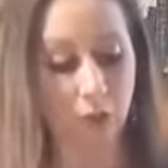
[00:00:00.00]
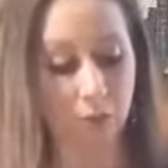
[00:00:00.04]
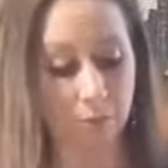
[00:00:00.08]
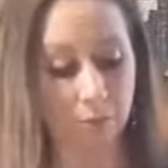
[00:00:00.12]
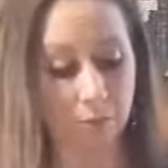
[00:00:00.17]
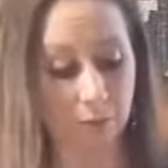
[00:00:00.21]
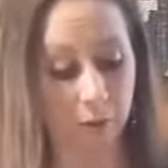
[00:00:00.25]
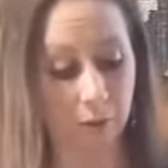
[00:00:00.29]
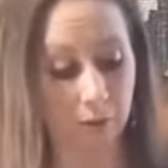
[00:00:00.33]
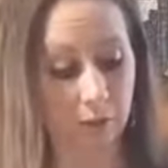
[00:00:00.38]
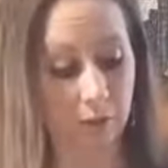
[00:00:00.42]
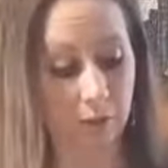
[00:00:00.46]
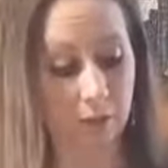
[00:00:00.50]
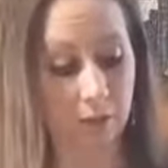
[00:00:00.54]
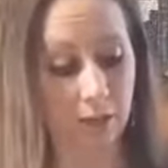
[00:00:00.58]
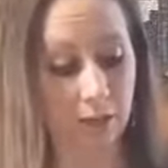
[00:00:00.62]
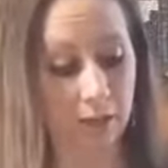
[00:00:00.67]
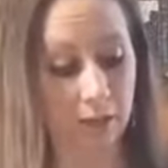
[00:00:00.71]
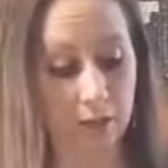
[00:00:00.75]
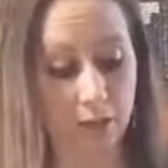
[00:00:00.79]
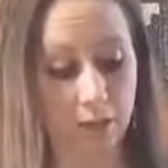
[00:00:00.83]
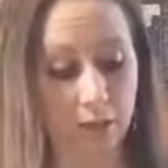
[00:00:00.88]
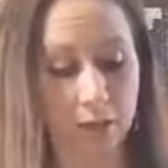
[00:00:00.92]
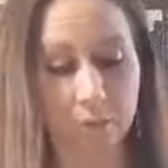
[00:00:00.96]
Put the
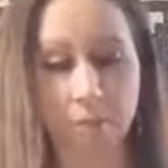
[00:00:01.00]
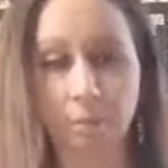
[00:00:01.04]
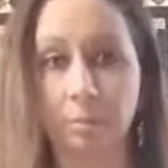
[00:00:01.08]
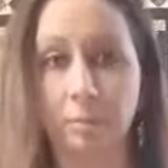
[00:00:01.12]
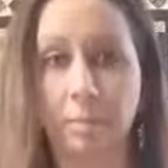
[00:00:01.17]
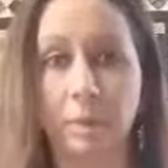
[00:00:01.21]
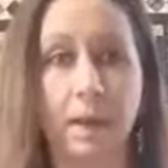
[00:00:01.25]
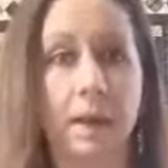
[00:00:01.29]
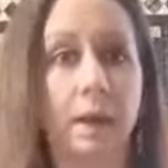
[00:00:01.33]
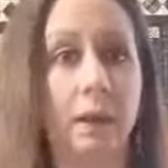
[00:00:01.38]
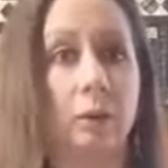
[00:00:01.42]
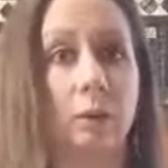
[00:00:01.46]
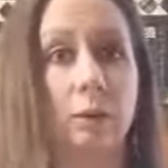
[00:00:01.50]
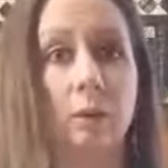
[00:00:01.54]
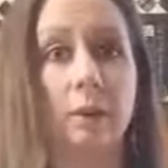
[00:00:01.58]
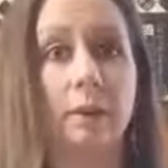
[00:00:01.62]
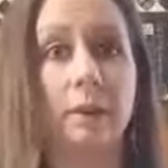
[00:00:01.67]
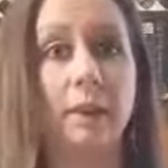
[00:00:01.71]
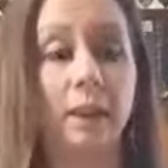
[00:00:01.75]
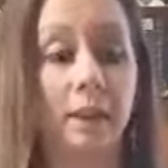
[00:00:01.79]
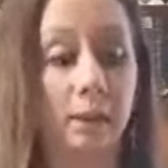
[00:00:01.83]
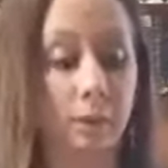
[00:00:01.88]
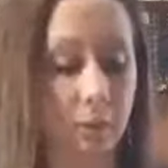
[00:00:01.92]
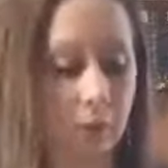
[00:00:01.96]
litter back where
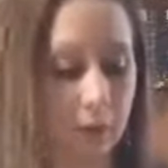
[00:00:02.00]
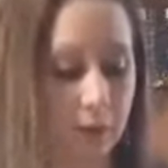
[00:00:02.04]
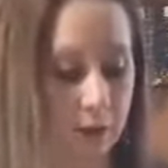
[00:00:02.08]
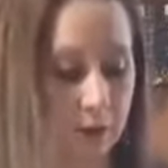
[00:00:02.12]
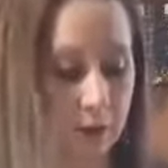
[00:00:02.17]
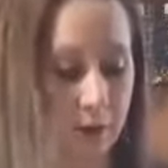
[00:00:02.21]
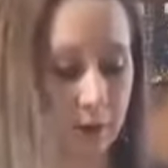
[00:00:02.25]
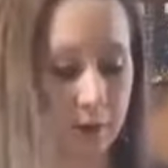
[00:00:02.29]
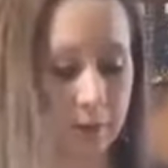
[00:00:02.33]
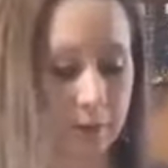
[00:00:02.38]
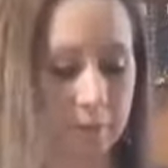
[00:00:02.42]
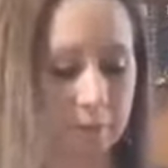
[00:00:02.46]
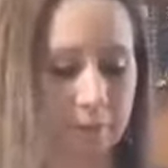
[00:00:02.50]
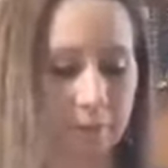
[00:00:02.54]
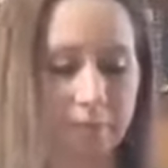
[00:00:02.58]
they were.